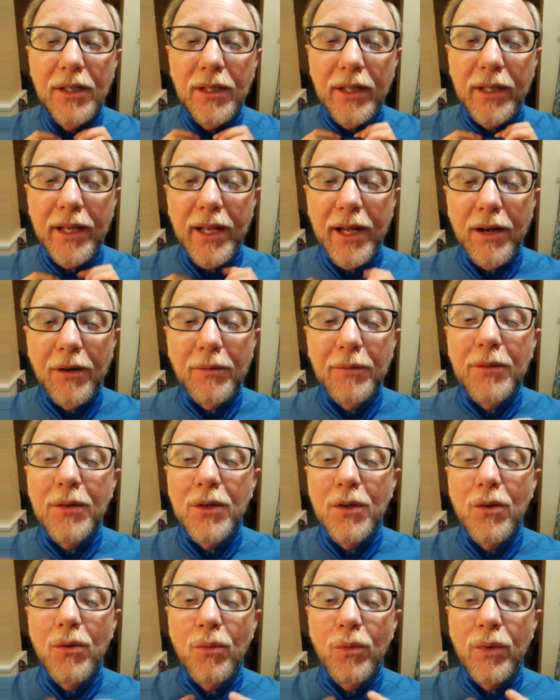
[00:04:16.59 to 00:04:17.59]
Now,
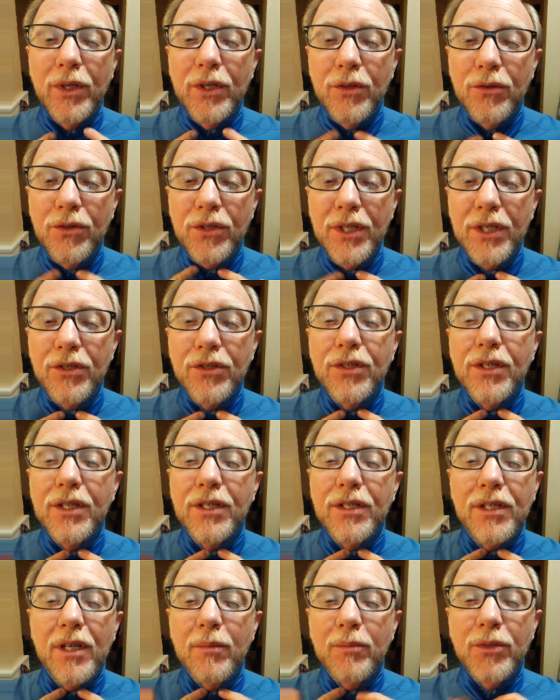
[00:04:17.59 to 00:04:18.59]
when you cinch
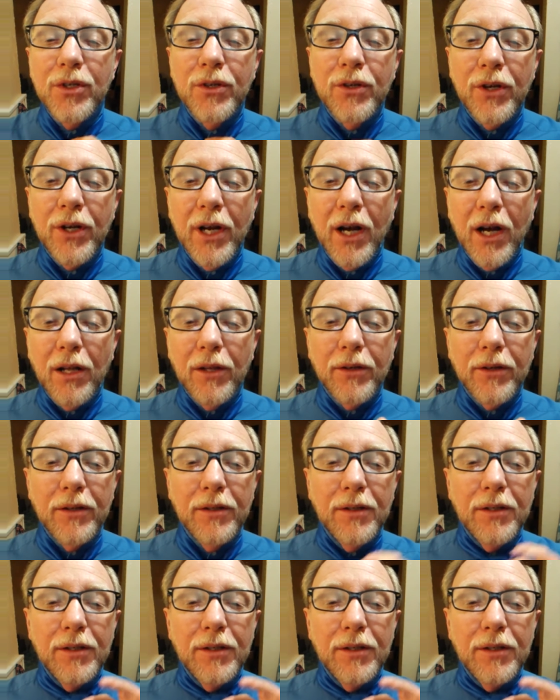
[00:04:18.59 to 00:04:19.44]
this up to your collar,